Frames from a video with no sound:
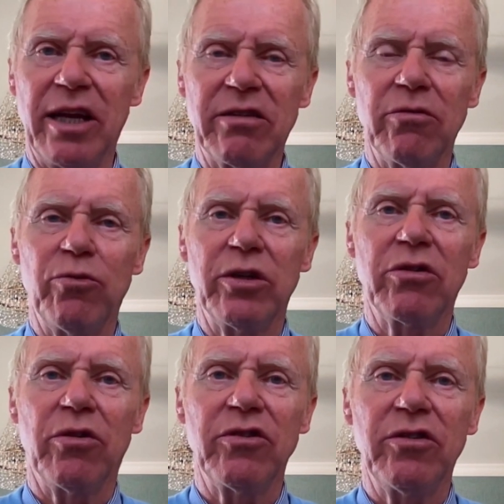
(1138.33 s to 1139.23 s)
that
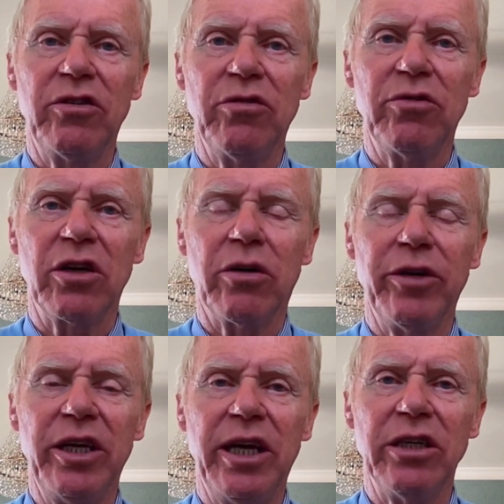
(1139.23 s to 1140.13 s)
would constitute a
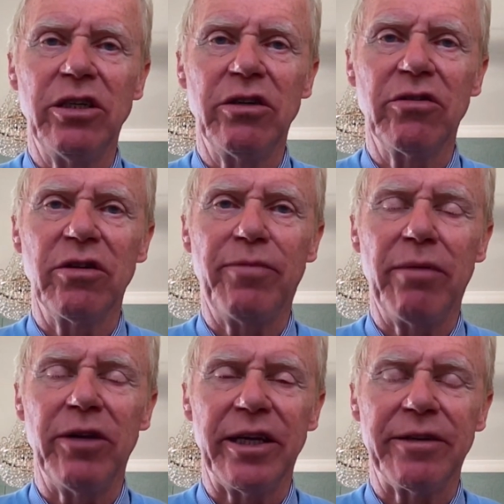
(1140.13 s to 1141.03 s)
communication to the
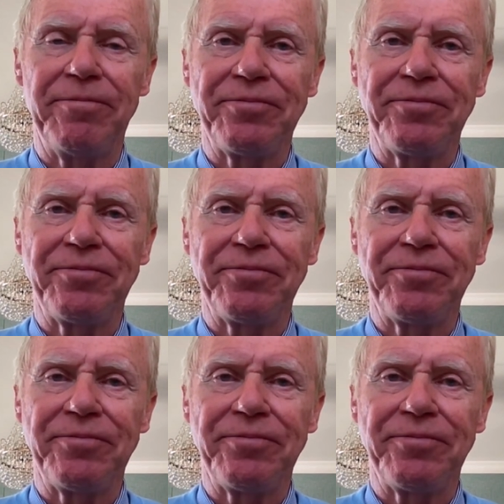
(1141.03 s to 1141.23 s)
public.